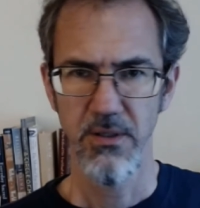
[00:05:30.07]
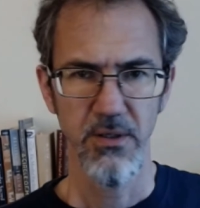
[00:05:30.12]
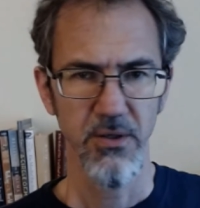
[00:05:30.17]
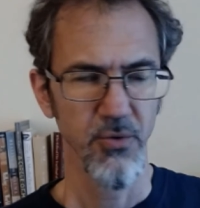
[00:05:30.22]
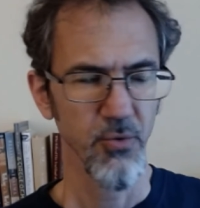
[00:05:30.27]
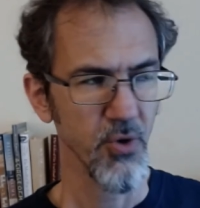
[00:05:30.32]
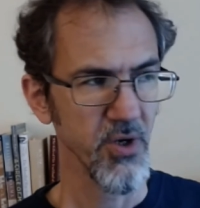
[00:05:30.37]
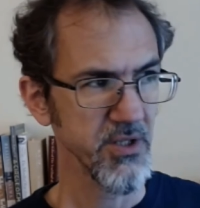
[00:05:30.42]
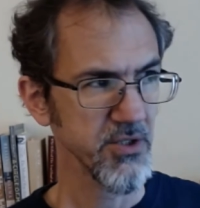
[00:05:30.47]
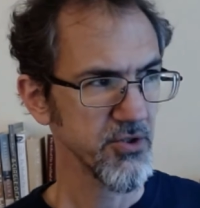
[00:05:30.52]

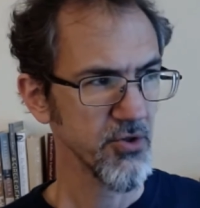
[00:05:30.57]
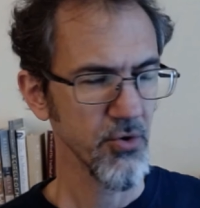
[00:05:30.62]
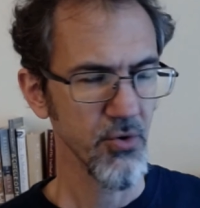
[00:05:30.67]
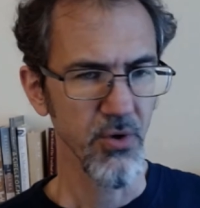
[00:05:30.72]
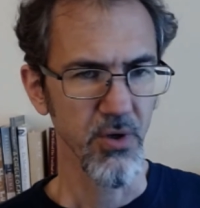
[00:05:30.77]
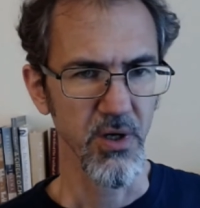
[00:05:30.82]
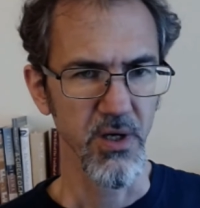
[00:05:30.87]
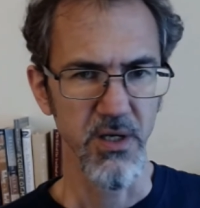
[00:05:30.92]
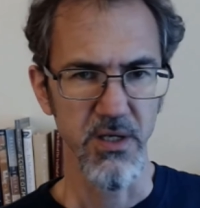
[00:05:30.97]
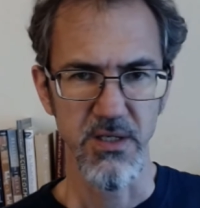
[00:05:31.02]
What
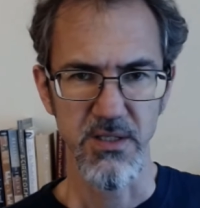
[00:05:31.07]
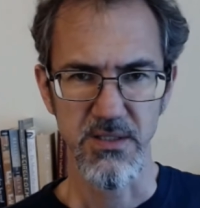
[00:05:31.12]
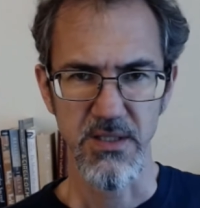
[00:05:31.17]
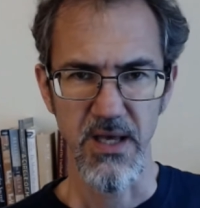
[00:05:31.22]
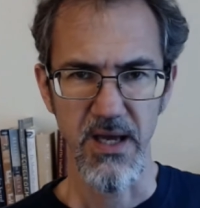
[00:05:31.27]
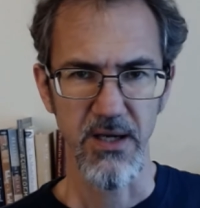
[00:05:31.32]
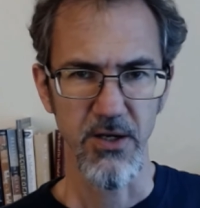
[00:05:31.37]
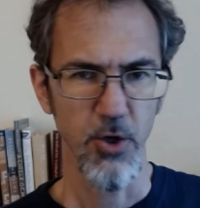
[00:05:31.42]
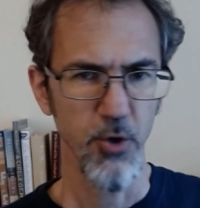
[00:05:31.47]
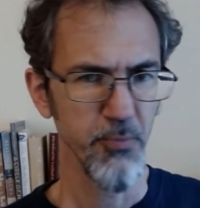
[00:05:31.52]
door is
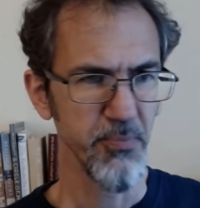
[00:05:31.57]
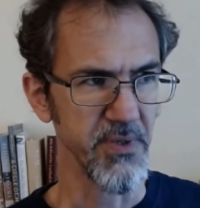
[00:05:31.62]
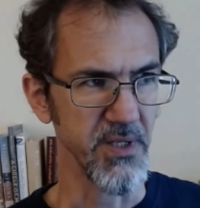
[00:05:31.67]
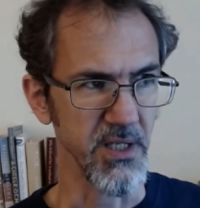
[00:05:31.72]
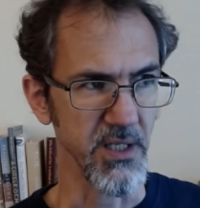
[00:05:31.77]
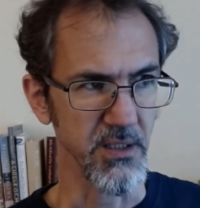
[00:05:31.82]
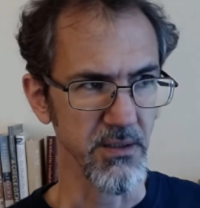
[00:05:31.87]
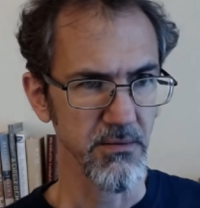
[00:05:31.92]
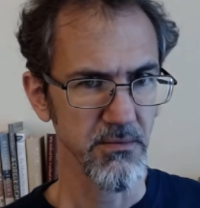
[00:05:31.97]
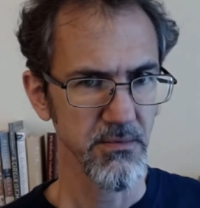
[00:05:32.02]
that
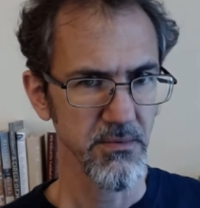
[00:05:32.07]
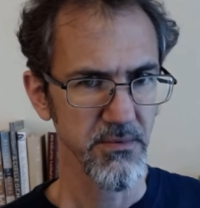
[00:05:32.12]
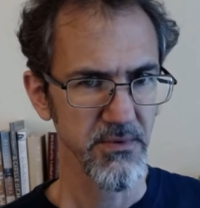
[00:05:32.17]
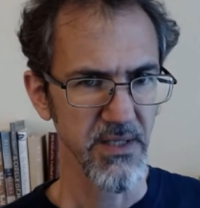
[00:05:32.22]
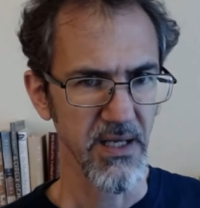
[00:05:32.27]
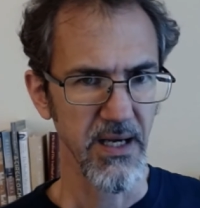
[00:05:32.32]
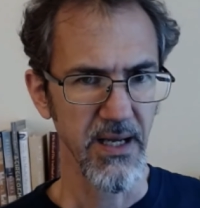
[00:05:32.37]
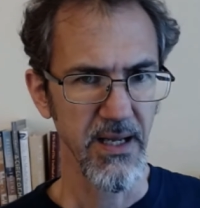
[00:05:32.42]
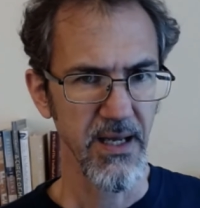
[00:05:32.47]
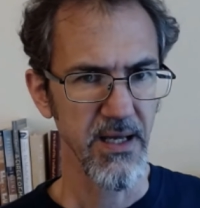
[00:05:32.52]
opening
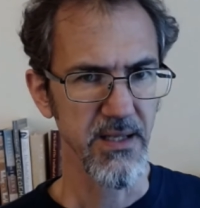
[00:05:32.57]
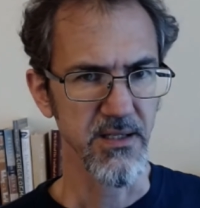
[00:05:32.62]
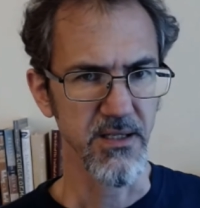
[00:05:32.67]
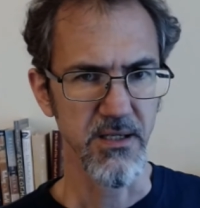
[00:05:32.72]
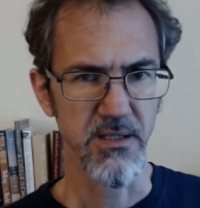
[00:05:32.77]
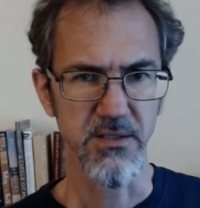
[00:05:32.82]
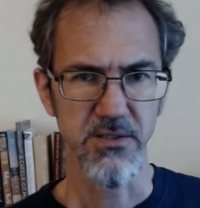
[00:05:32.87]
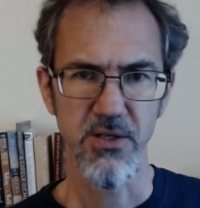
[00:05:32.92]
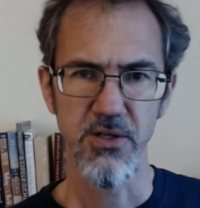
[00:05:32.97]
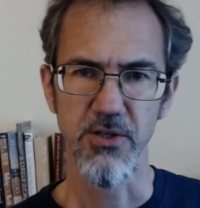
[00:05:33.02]
that I hadn't
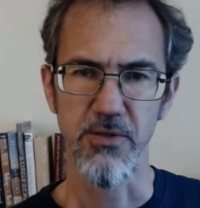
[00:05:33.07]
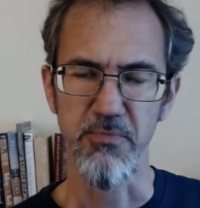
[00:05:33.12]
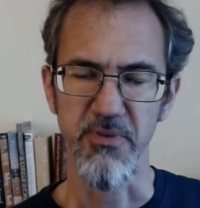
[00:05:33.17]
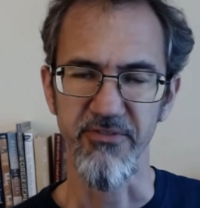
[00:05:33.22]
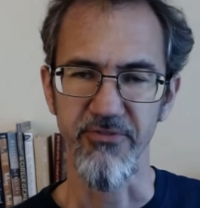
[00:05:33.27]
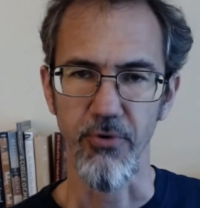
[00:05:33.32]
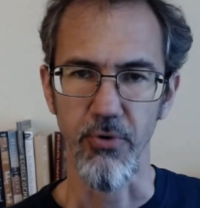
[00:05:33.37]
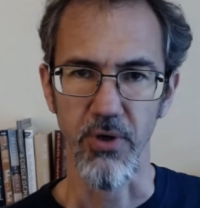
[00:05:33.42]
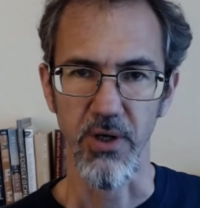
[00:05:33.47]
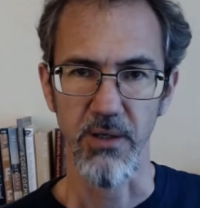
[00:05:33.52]
considered
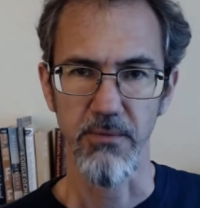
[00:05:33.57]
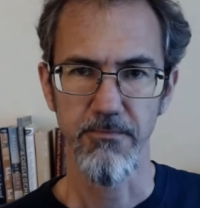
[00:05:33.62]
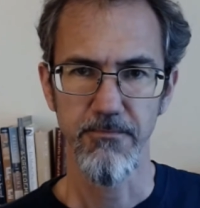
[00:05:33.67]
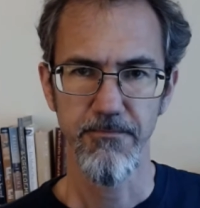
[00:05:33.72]
before?